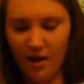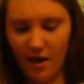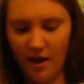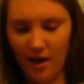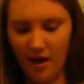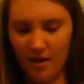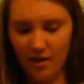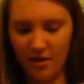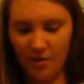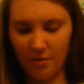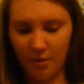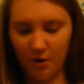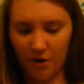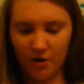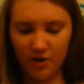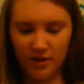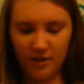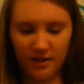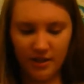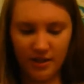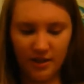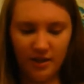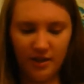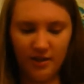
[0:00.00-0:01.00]
and the
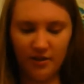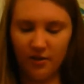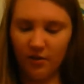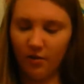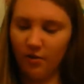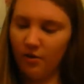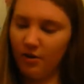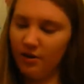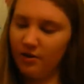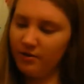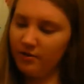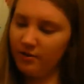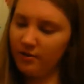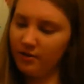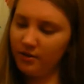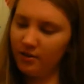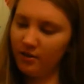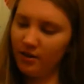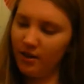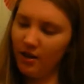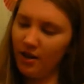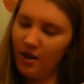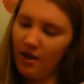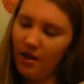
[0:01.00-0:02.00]
person in the corner.
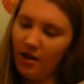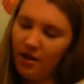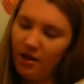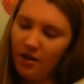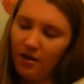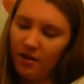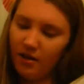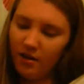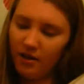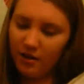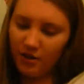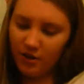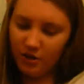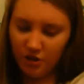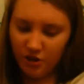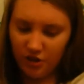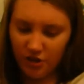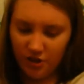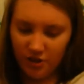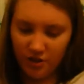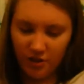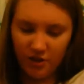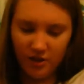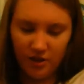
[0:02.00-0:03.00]

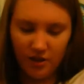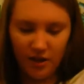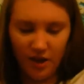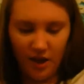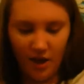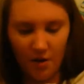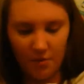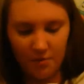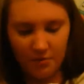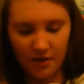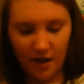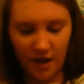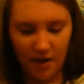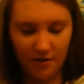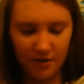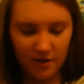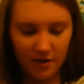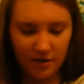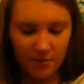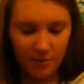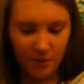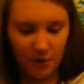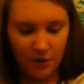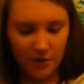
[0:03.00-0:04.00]
She helped out
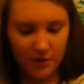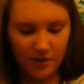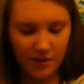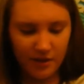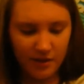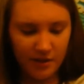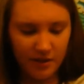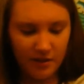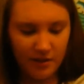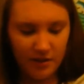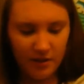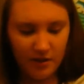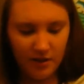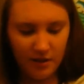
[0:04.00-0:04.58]
this person,